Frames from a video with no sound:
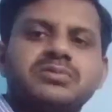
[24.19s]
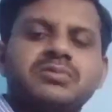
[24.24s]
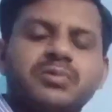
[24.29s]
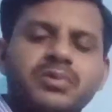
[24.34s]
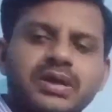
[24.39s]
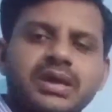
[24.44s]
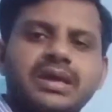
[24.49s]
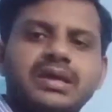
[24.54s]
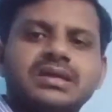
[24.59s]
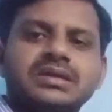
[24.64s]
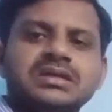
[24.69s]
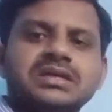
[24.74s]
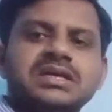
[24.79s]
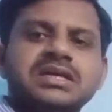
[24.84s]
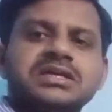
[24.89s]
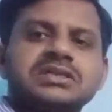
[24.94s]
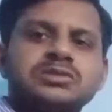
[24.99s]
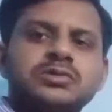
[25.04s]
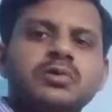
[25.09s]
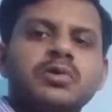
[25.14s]
Okay,
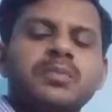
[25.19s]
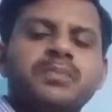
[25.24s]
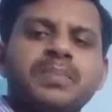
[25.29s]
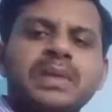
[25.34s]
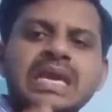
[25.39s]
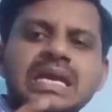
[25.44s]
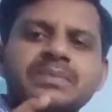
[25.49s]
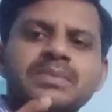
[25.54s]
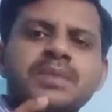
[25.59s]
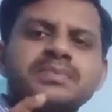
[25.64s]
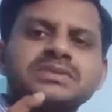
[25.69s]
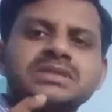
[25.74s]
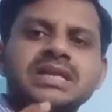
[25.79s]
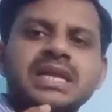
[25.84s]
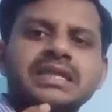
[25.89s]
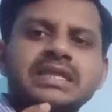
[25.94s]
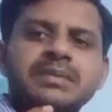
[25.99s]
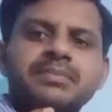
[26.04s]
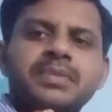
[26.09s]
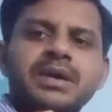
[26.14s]
so PMMC
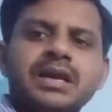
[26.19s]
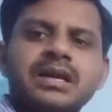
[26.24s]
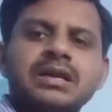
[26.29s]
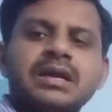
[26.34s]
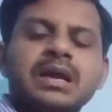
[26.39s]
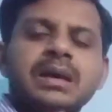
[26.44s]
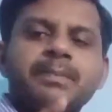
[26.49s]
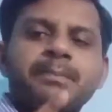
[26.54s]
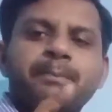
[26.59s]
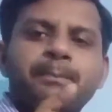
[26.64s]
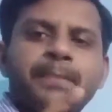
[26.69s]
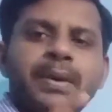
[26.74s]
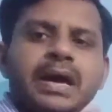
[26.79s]
nothing but